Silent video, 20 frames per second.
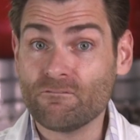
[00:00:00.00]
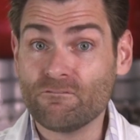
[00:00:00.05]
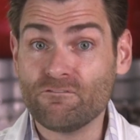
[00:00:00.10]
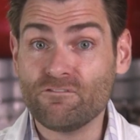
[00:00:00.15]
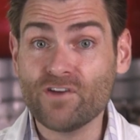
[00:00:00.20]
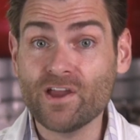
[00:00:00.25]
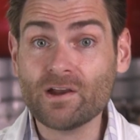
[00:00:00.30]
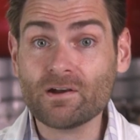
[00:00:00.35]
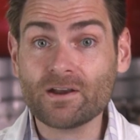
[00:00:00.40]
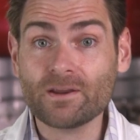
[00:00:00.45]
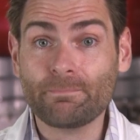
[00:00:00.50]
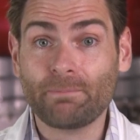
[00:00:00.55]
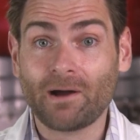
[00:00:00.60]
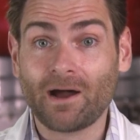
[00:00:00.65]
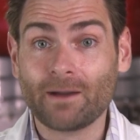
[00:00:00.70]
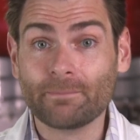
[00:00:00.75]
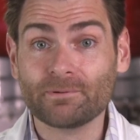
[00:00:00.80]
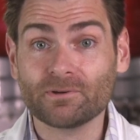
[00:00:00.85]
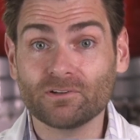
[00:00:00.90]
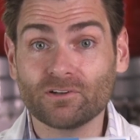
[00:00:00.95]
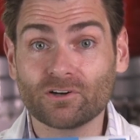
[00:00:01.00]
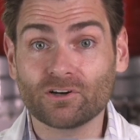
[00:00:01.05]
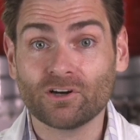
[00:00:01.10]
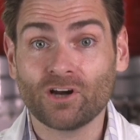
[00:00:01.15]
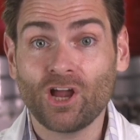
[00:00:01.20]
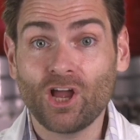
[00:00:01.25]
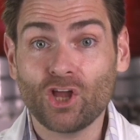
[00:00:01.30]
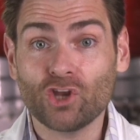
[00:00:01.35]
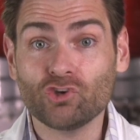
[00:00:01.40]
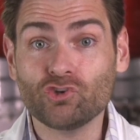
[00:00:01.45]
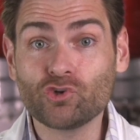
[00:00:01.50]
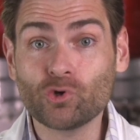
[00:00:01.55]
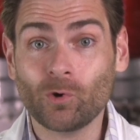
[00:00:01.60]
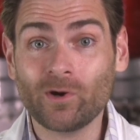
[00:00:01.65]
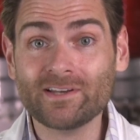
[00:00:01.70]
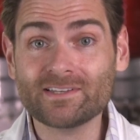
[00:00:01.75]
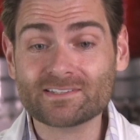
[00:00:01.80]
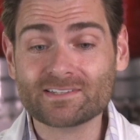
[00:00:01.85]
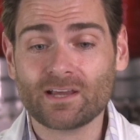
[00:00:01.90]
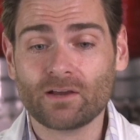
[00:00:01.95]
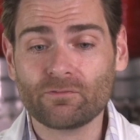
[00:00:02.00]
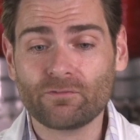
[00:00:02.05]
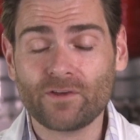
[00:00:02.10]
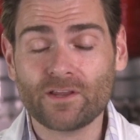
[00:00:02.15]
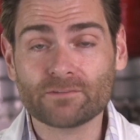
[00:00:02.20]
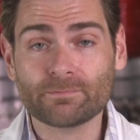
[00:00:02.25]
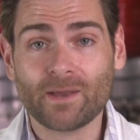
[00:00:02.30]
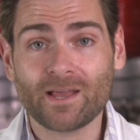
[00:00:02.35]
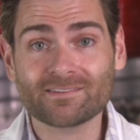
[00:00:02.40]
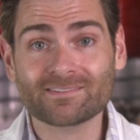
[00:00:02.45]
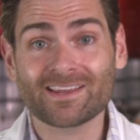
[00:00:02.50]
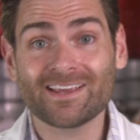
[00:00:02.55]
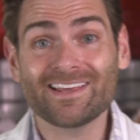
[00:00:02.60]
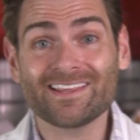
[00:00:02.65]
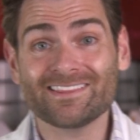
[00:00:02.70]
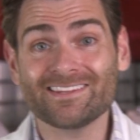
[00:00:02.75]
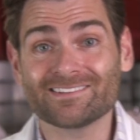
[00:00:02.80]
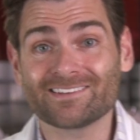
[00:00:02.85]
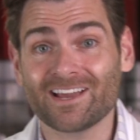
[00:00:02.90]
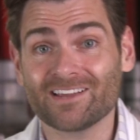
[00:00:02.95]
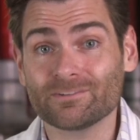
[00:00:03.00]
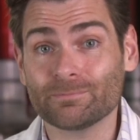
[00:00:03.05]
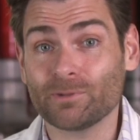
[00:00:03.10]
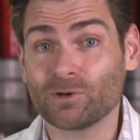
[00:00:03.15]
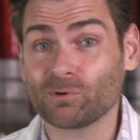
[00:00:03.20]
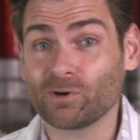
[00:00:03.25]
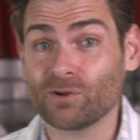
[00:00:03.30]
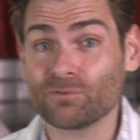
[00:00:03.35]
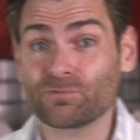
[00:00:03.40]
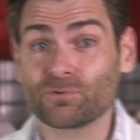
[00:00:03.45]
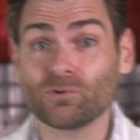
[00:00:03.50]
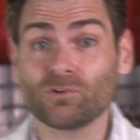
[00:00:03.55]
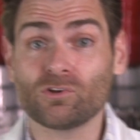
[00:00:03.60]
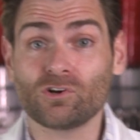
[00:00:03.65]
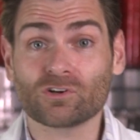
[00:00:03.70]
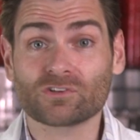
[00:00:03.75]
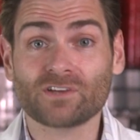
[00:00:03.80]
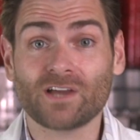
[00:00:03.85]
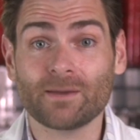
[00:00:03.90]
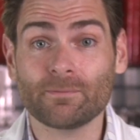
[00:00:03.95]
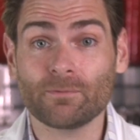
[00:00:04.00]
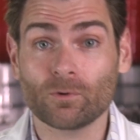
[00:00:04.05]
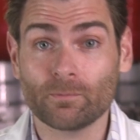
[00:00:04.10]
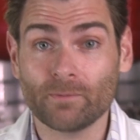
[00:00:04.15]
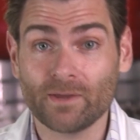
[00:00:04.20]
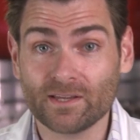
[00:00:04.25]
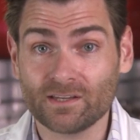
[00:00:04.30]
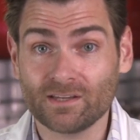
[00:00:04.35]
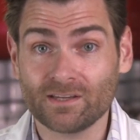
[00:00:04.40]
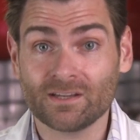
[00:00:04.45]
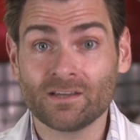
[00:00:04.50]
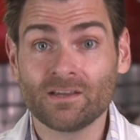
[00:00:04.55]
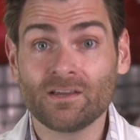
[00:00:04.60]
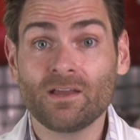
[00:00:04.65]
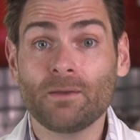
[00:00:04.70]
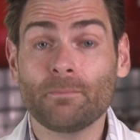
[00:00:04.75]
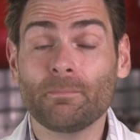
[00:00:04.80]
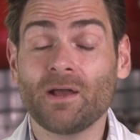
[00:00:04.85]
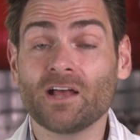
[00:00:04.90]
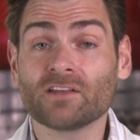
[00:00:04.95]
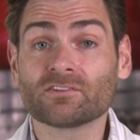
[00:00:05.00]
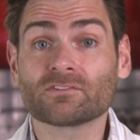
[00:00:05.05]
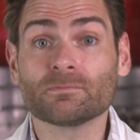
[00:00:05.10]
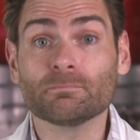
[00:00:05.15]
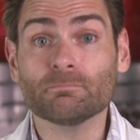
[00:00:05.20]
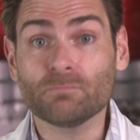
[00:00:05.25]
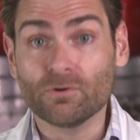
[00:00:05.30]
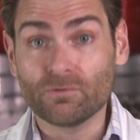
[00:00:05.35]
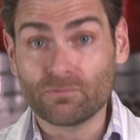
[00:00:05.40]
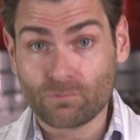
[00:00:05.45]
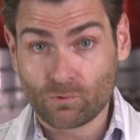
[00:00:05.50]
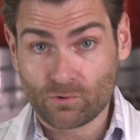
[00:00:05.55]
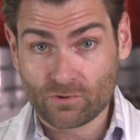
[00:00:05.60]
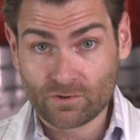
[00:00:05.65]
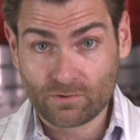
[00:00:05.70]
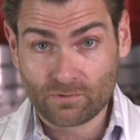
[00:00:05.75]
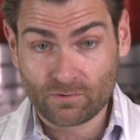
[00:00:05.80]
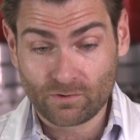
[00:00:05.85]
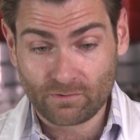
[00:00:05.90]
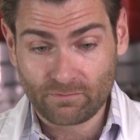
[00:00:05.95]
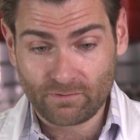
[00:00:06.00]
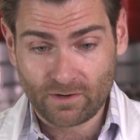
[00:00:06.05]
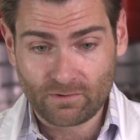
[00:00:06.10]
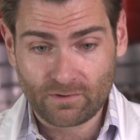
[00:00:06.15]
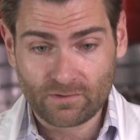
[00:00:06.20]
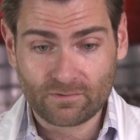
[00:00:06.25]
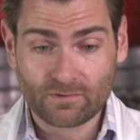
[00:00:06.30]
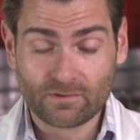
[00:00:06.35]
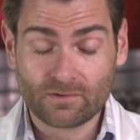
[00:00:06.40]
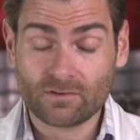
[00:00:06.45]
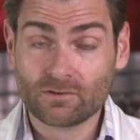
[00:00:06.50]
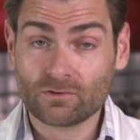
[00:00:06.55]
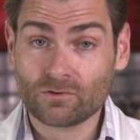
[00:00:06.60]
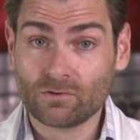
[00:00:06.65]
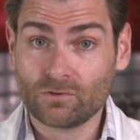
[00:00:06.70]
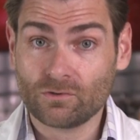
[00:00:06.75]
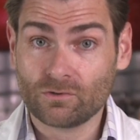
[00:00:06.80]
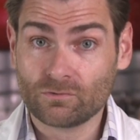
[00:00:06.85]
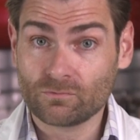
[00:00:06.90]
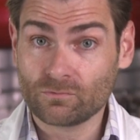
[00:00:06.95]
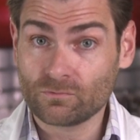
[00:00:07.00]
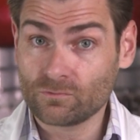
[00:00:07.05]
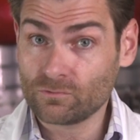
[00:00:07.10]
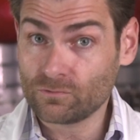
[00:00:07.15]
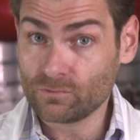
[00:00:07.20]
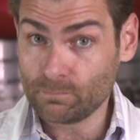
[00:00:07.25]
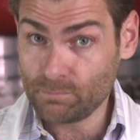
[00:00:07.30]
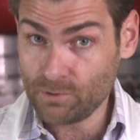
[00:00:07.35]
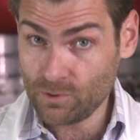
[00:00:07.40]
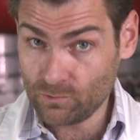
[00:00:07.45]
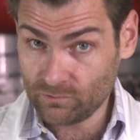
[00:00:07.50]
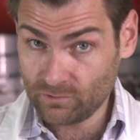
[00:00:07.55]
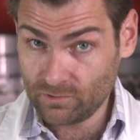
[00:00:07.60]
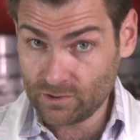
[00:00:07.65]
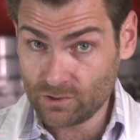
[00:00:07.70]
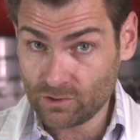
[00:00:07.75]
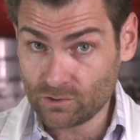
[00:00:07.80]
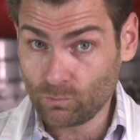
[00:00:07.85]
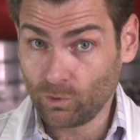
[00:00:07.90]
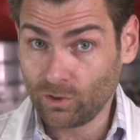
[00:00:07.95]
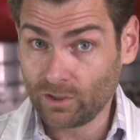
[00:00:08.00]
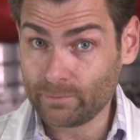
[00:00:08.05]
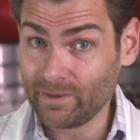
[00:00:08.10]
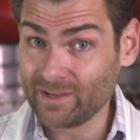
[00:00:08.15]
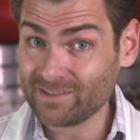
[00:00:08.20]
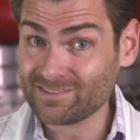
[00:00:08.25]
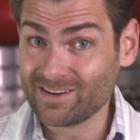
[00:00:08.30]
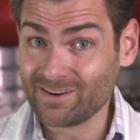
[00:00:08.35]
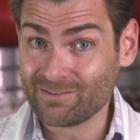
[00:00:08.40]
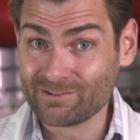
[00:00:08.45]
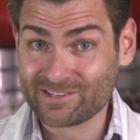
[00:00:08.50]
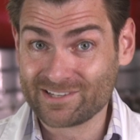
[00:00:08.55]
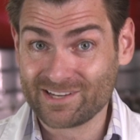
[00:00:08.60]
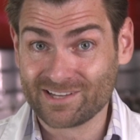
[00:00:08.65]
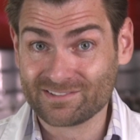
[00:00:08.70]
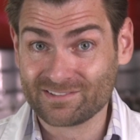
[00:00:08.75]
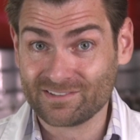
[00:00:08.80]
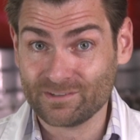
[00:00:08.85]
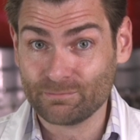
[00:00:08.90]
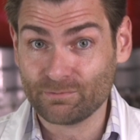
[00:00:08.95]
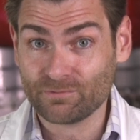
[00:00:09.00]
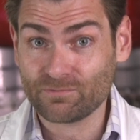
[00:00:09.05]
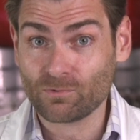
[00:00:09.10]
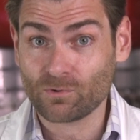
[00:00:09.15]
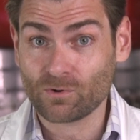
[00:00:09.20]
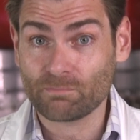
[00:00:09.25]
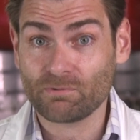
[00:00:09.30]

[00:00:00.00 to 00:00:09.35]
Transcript: very popular Jointown face mask. These guys have been around for a long time. They were making masks before the coronavirus. Supposedly good quality mask, never tested it before